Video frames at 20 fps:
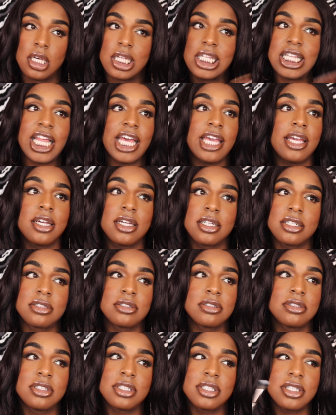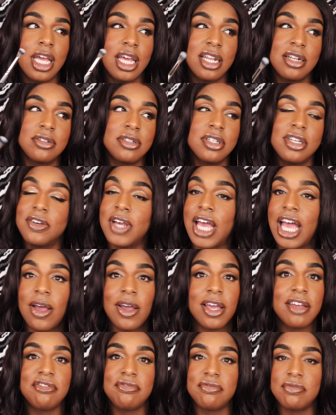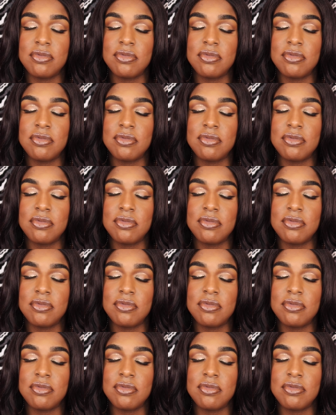Like, I don't know how I